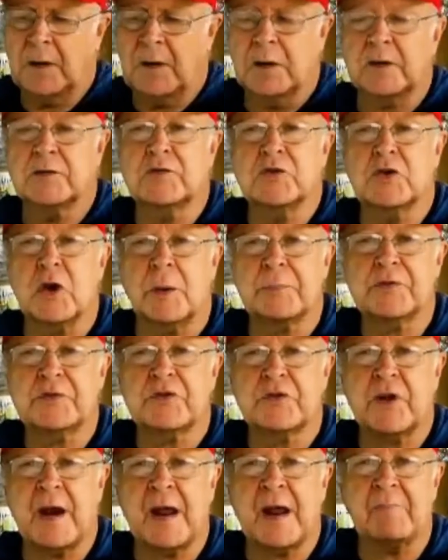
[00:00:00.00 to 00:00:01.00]
And chop
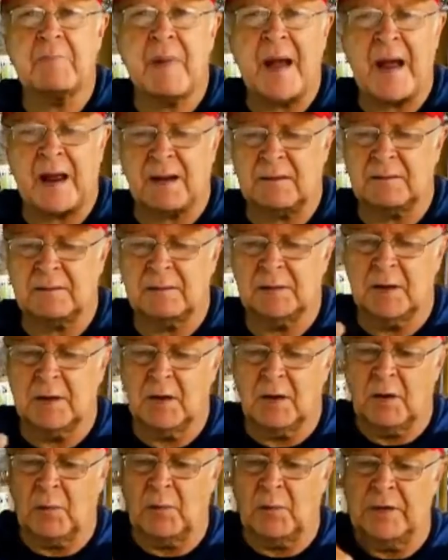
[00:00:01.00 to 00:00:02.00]
strand mat,
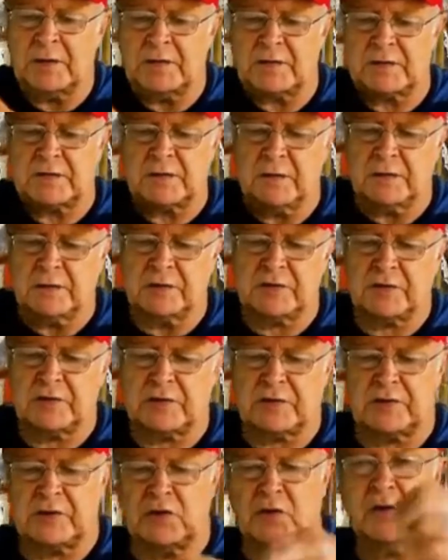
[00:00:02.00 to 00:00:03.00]
where it's just
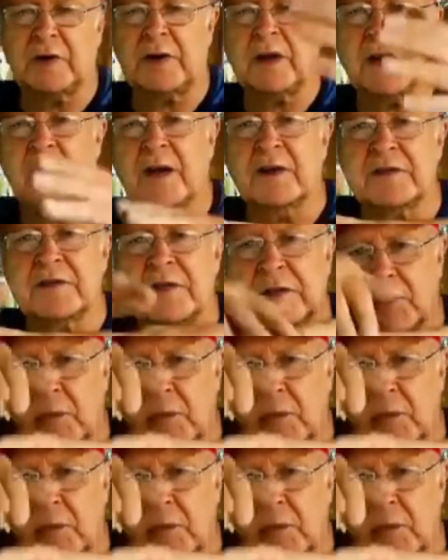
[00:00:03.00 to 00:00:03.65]
short hairs that